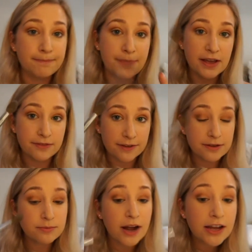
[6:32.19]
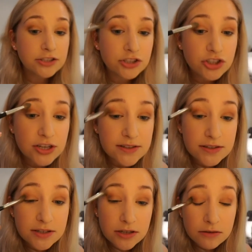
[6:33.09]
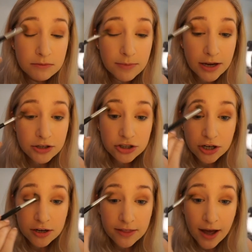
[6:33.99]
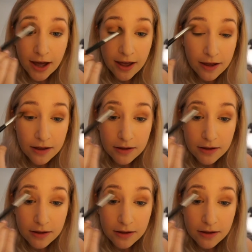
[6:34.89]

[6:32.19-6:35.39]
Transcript: big fluffy brush, just to make sure that,